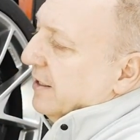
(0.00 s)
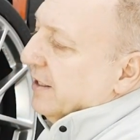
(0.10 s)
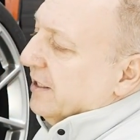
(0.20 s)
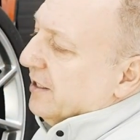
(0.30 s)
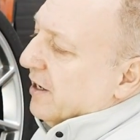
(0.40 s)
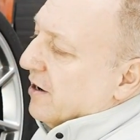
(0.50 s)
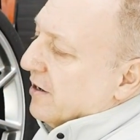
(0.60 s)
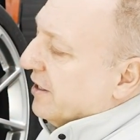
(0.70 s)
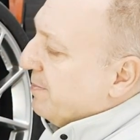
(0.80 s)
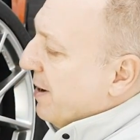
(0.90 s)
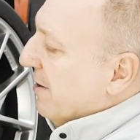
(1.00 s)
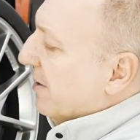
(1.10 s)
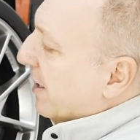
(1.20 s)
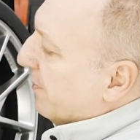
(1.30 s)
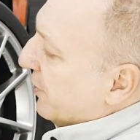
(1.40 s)
This is the harness
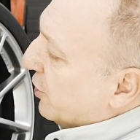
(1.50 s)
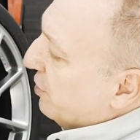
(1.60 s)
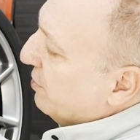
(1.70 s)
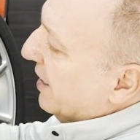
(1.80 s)
powering up the two